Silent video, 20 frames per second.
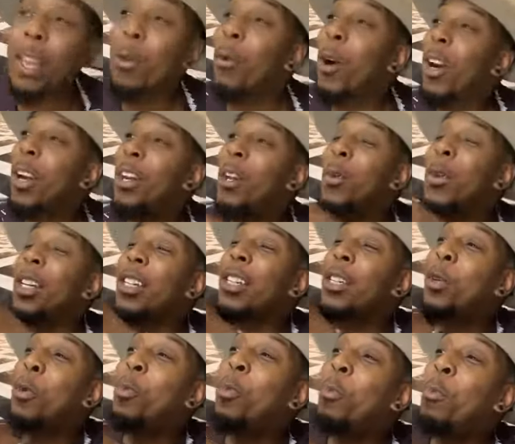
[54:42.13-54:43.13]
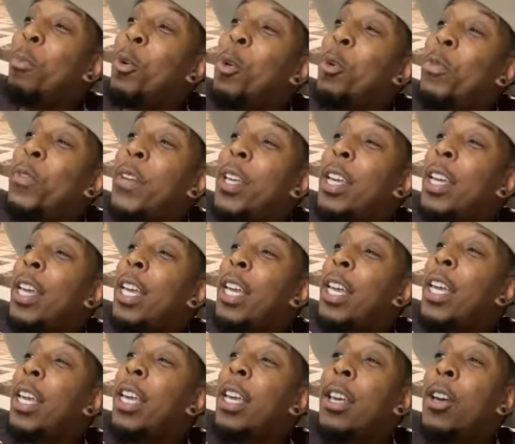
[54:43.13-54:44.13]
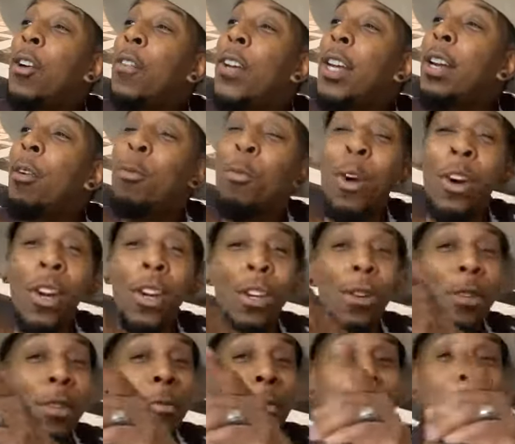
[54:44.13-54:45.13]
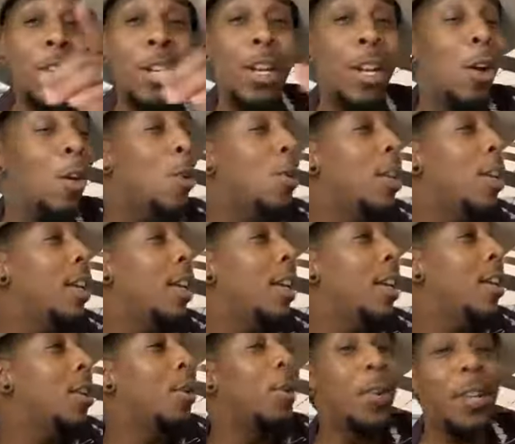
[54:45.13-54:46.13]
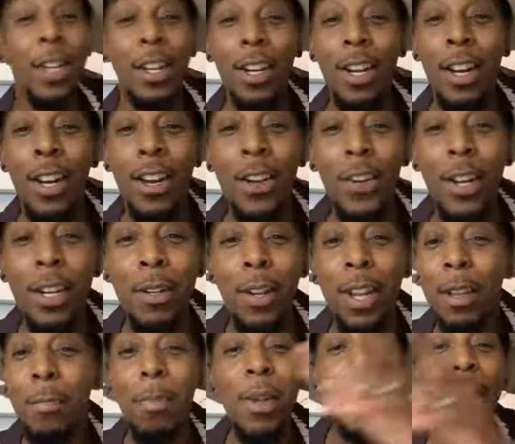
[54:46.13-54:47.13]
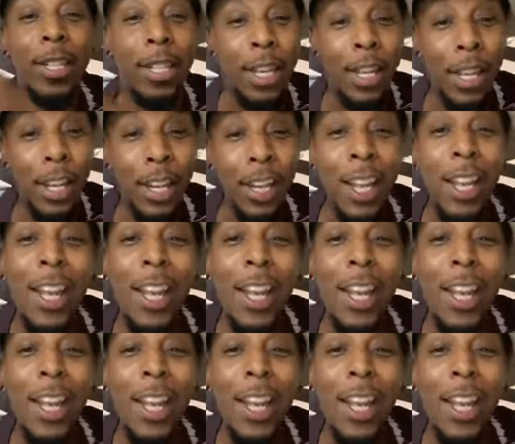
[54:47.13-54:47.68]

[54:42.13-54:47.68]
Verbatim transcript: He working on this new movie. He over there working on some his clothing. He doing, you know, he he busy.